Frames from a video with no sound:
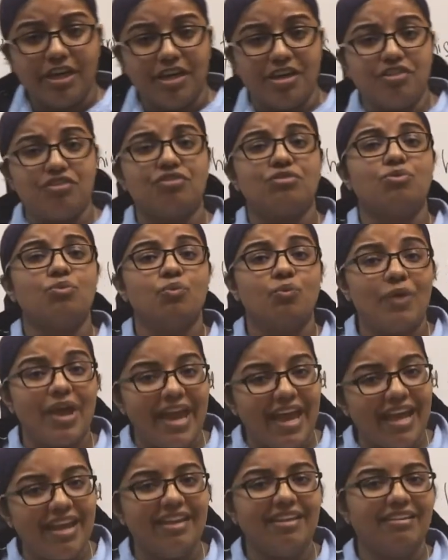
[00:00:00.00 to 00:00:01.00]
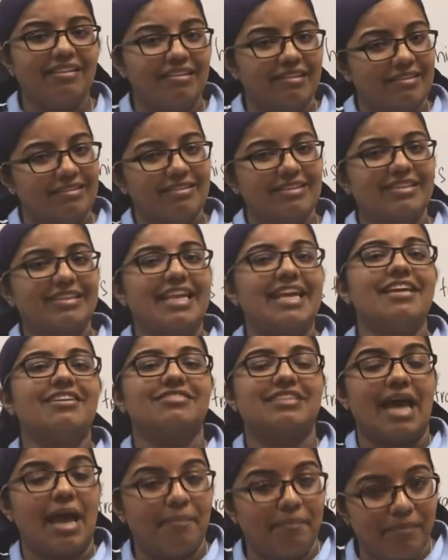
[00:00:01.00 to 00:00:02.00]
is when
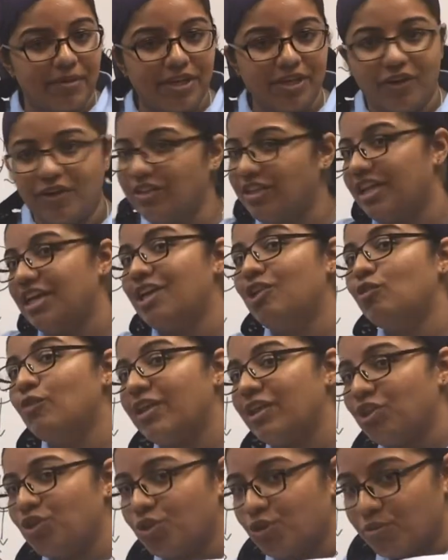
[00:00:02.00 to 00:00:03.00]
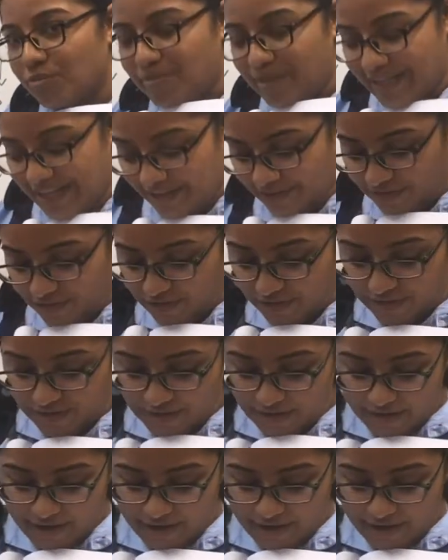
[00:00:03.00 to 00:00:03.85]
things happen or the event took place.